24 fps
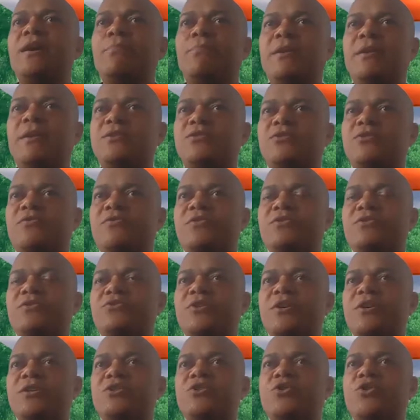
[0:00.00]
places of
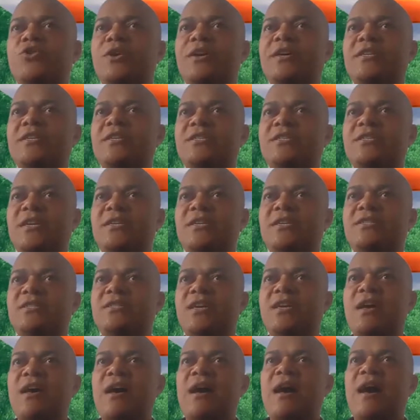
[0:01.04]
interest or heritage
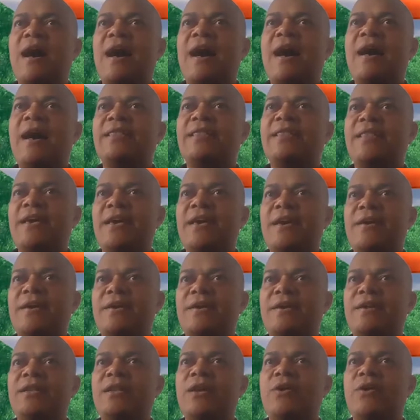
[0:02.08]
are there
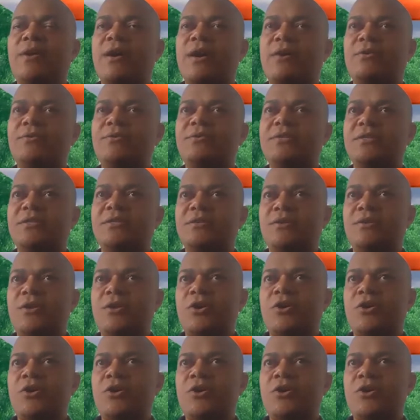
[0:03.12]
in our country.